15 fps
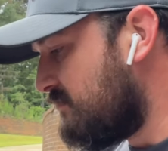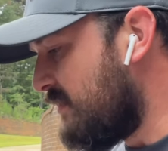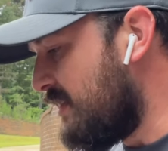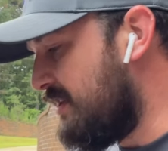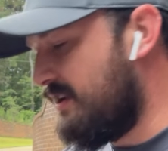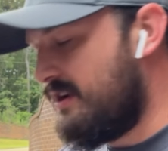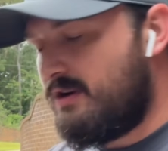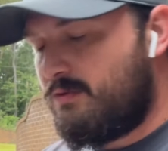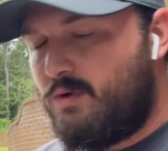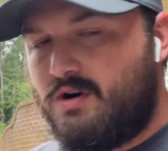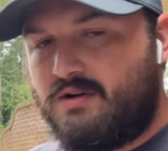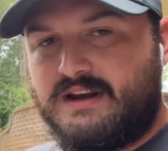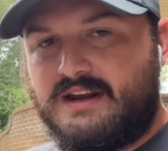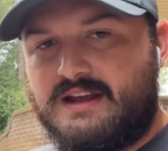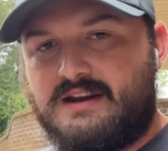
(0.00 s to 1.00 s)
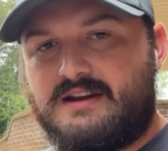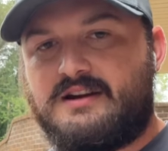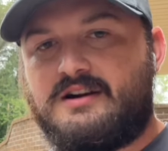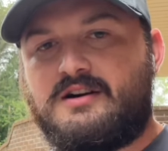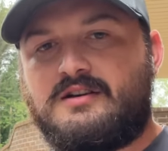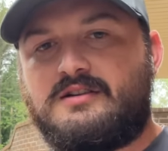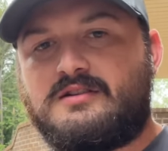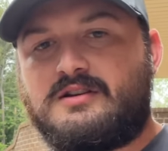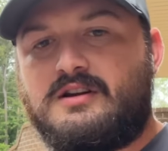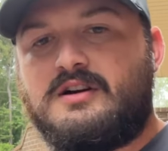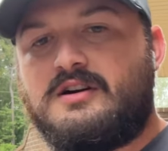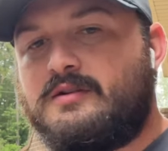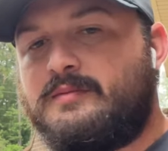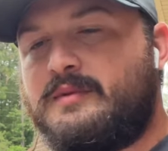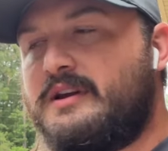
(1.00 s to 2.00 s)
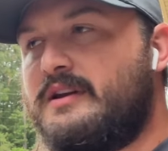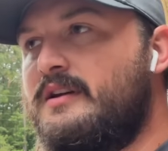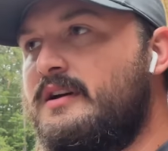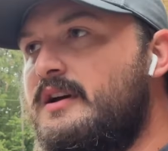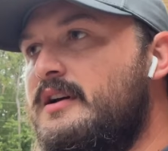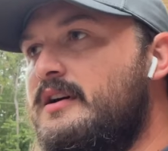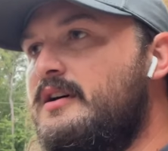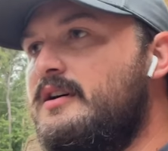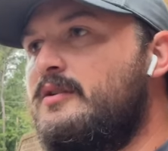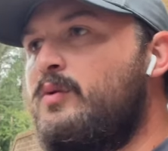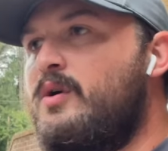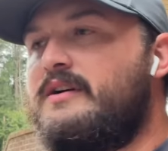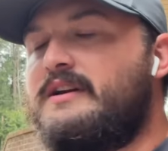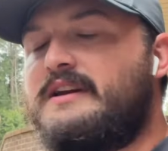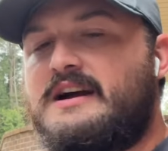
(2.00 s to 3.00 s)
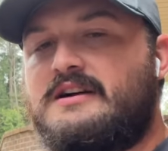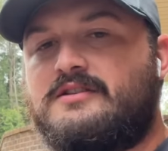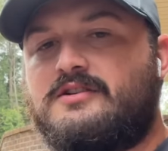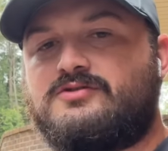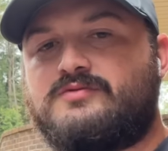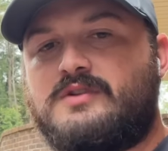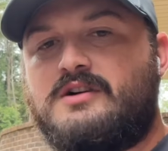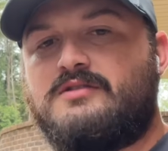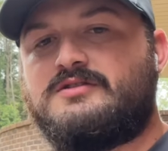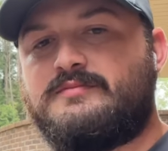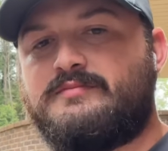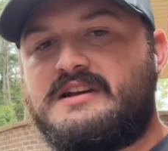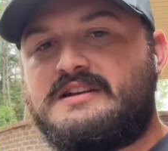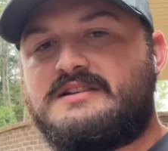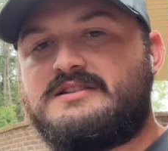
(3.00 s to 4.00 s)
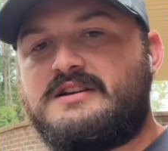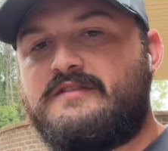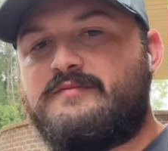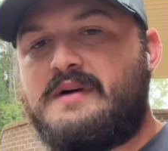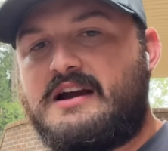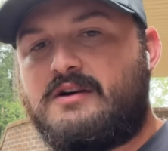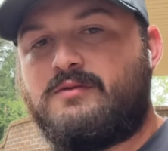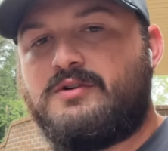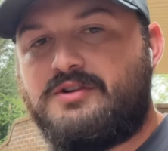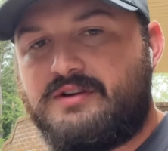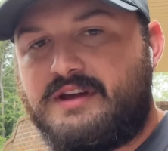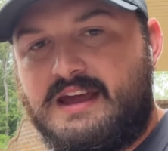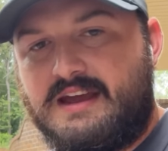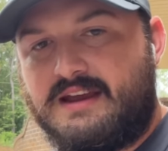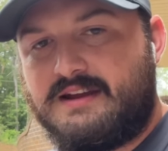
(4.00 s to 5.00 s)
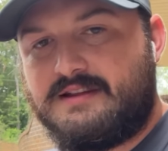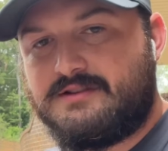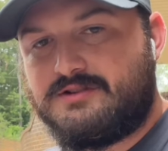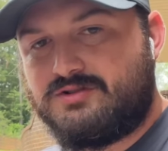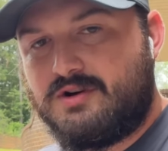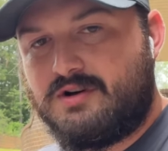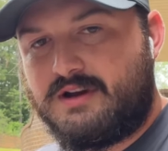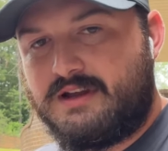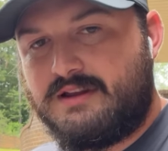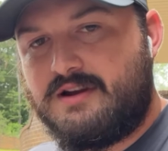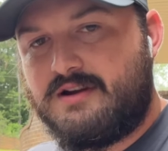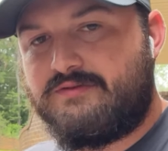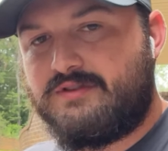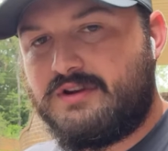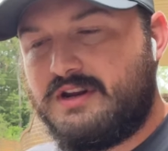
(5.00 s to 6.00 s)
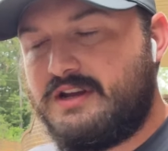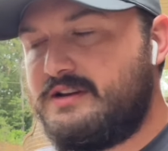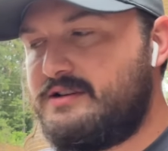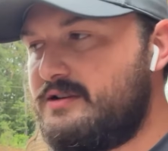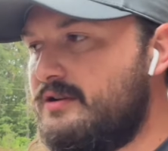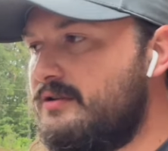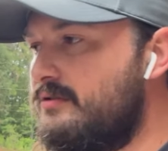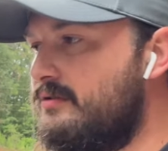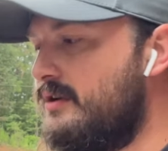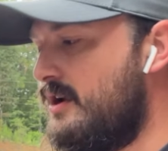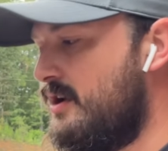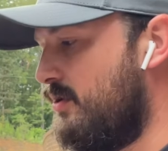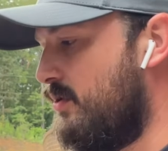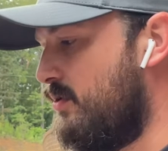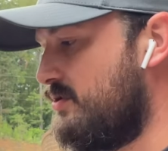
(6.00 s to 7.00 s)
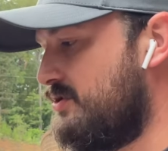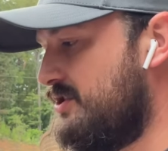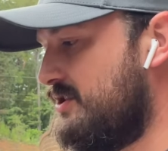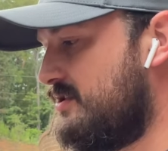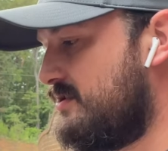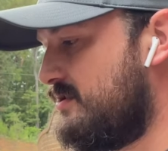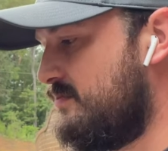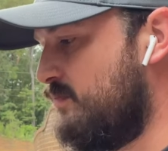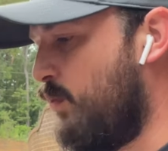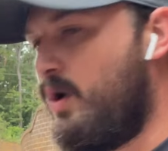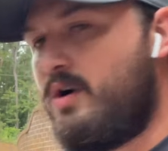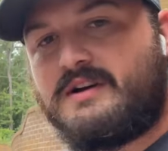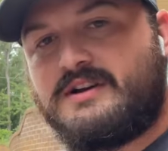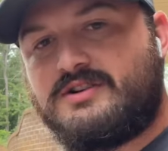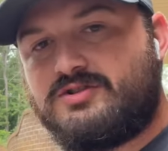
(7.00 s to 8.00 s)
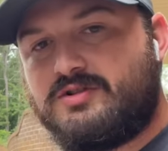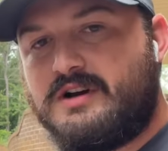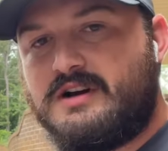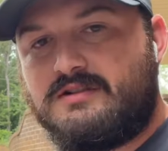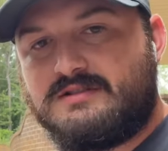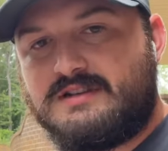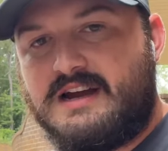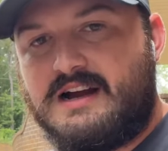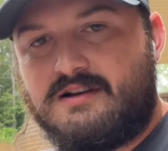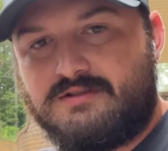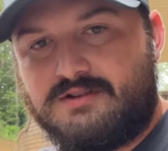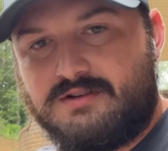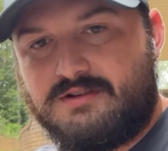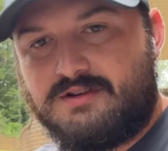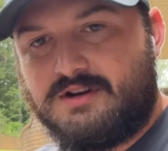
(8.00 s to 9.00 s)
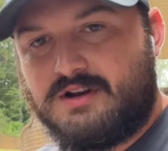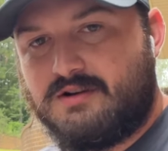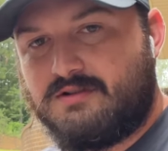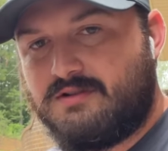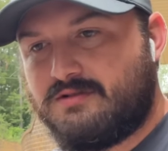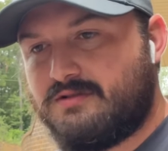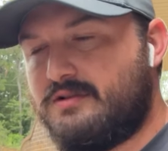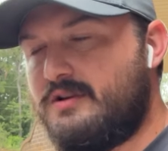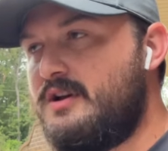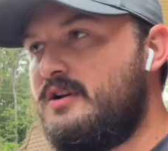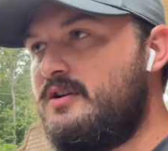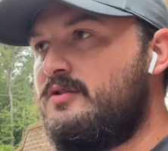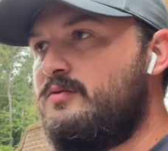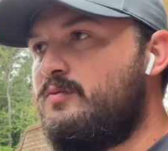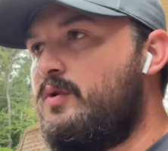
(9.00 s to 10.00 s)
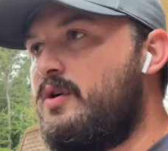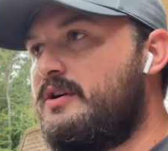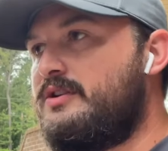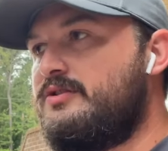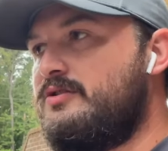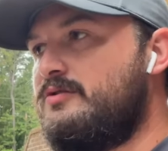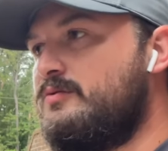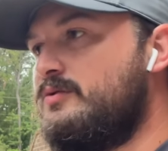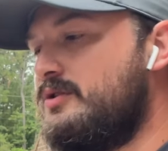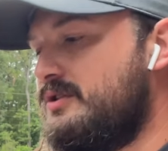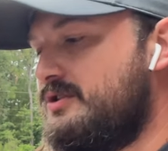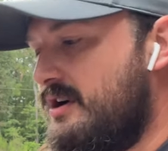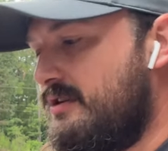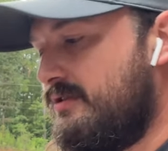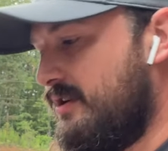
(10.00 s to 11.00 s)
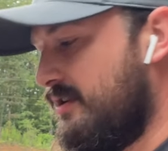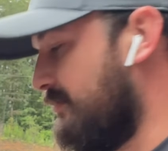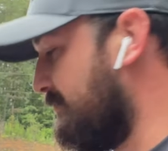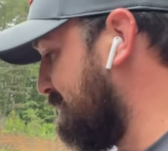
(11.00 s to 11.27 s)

you know, walking in the hunting club and walking down those roads and beat stuff back where you can, get the truck in there if you need to, or just walking trails out and you know you're walking through the woods, y'all know.